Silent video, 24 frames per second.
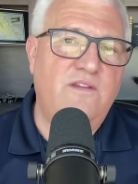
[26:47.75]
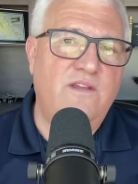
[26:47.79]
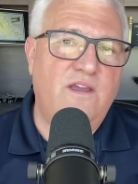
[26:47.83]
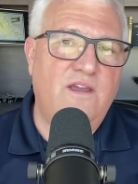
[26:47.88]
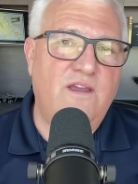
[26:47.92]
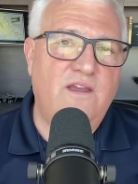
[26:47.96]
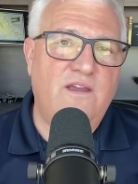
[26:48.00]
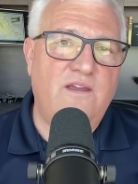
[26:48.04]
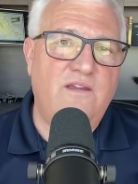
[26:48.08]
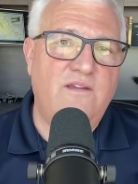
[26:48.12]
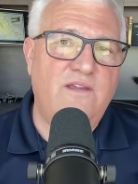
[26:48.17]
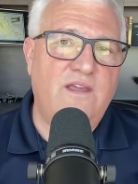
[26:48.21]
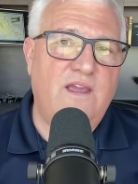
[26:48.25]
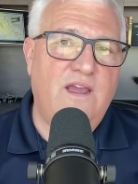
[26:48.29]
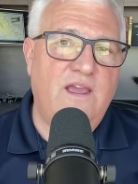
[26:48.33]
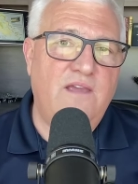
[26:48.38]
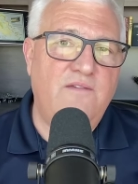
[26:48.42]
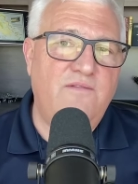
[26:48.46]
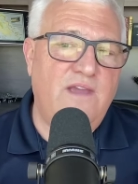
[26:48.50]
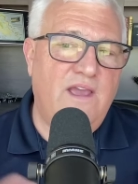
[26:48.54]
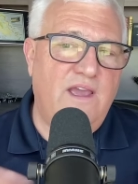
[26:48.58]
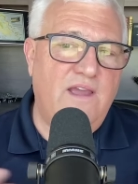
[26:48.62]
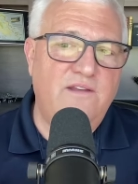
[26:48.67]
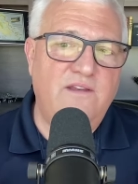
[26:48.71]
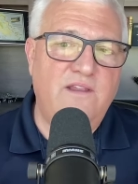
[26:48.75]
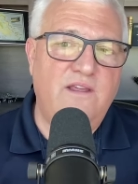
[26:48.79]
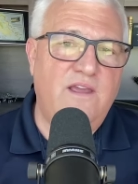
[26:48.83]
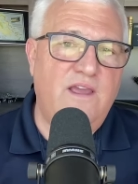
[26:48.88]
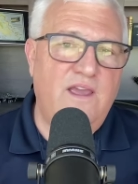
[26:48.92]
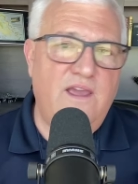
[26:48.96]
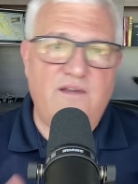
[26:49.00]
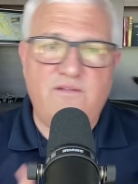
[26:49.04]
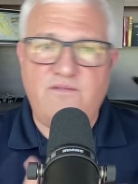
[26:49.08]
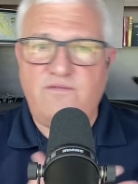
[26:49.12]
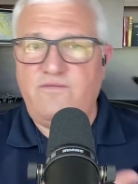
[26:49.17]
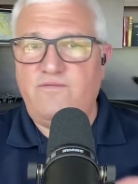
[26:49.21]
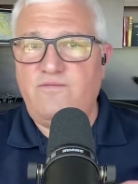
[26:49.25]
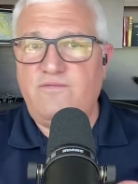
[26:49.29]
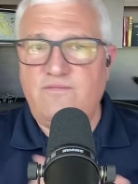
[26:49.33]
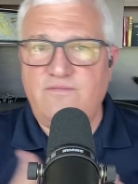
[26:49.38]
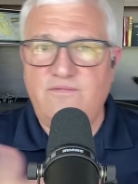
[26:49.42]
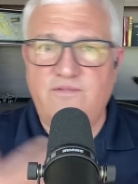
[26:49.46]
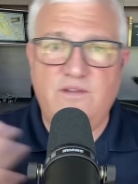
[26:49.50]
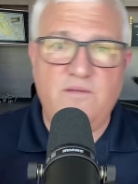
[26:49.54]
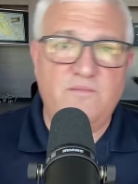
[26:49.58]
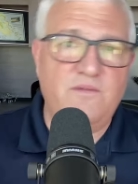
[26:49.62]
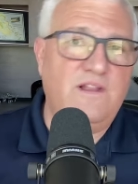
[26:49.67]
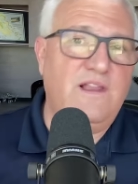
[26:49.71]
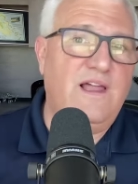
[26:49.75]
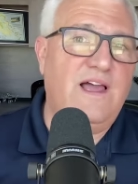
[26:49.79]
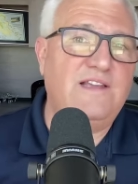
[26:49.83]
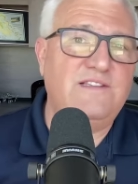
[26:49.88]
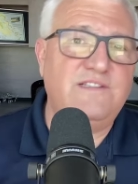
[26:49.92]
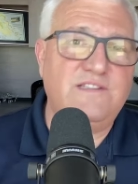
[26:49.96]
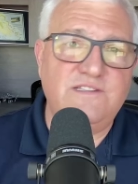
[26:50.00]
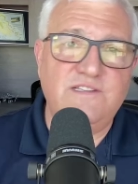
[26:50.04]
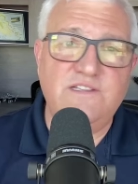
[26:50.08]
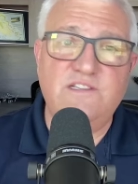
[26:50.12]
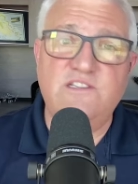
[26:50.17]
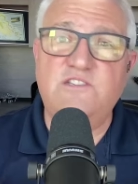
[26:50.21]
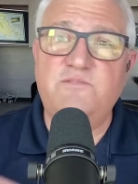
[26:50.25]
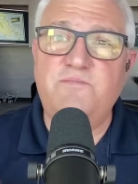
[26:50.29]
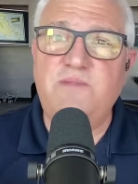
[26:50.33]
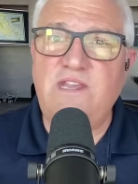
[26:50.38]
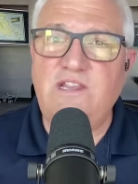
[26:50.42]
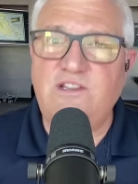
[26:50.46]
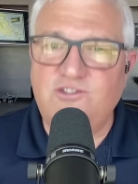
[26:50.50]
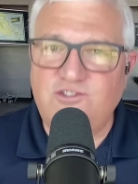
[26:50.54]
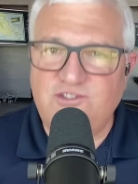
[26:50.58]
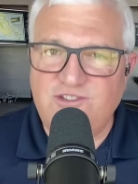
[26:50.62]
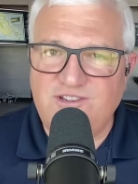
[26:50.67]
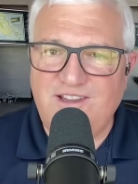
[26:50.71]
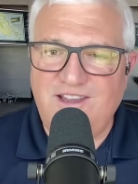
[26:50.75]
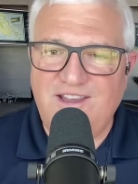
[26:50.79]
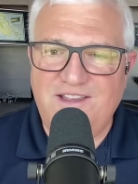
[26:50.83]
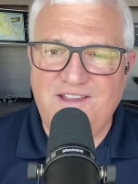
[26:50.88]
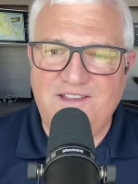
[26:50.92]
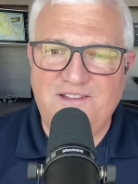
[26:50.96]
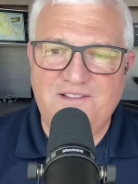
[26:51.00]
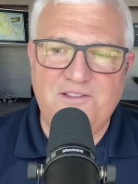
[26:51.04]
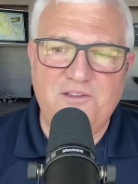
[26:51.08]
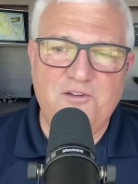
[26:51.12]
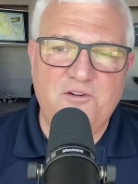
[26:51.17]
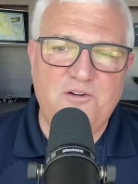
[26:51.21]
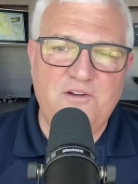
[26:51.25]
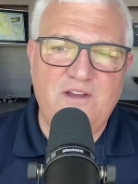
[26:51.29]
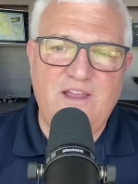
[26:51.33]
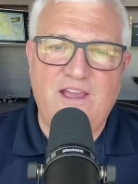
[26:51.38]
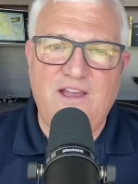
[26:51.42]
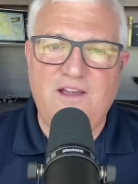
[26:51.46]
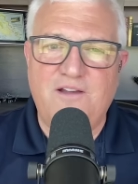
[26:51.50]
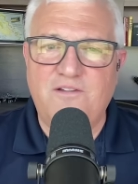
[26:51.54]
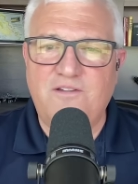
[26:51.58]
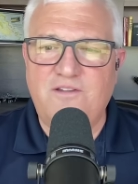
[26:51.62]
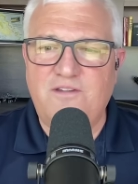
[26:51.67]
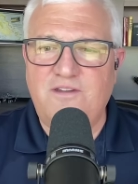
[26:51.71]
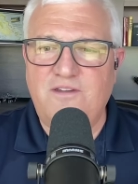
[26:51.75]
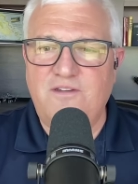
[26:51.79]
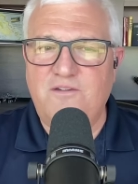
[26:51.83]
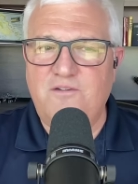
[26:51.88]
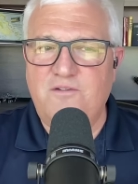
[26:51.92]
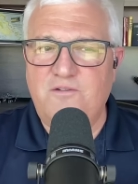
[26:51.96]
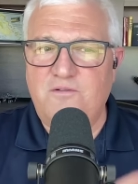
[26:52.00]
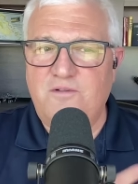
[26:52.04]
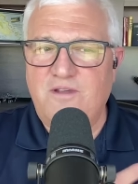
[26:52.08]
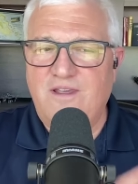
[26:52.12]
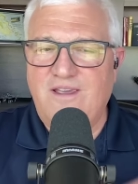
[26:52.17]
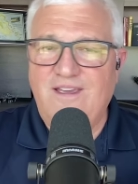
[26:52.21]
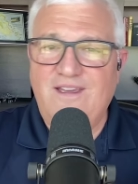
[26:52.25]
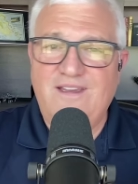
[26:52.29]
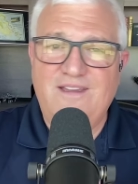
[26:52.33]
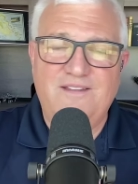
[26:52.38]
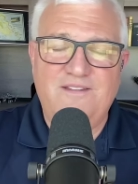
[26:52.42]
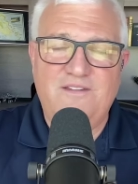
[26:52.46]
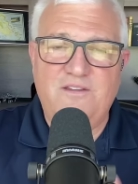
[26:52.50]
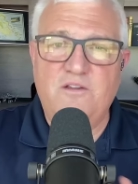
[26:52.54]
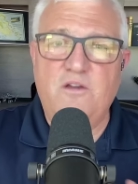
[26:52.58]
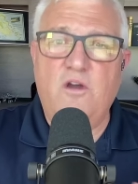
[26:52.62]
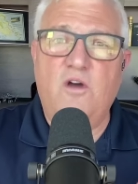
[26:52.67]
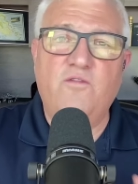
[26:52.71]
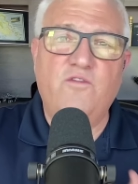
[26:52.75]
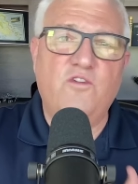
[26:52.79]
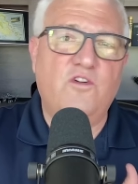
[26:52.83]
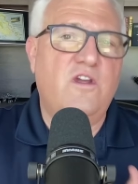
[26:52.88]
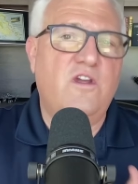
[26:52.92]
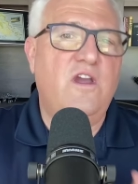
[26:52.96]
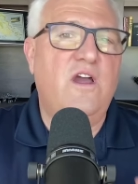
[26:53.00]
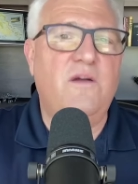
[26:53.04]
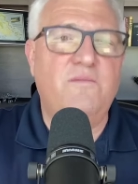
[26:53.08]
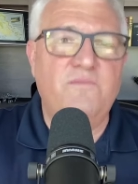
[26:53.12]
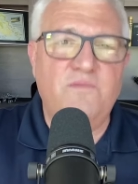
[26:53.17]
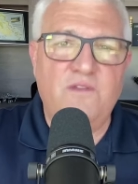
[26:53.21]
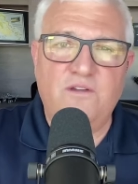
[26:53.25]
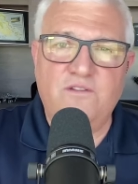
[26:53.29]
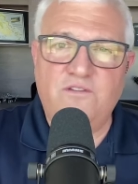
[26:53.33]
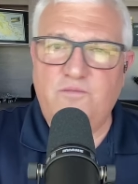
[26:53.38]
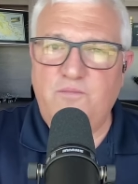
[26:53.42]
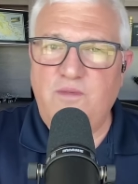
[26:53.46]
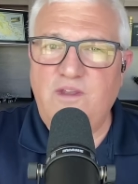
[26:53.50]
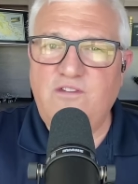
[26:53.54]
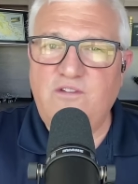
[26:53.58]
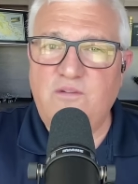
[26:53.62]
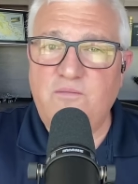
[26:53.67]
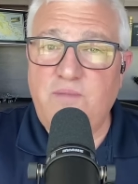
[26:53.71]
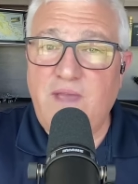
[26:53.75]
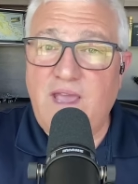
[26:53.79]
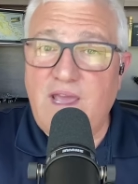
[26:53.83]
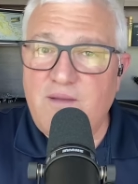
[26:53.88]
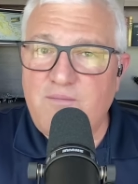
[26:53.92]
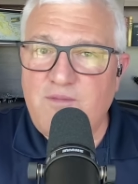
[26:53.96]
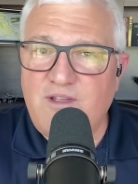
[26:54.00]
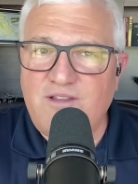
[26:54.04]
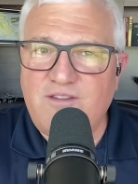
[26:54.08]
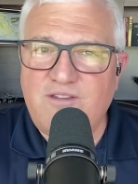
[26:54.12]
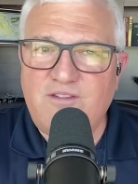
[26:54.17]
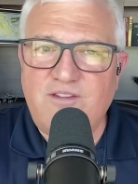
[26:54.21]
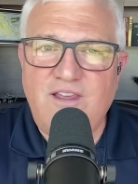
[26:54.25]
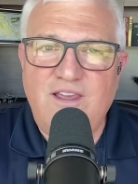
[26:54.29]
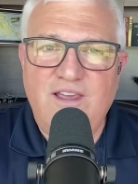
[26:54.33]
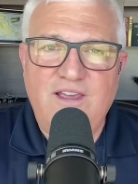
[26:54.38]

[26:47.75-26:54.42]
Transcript: I've had to have some classes in speech and learn how to overcome those speech impediments.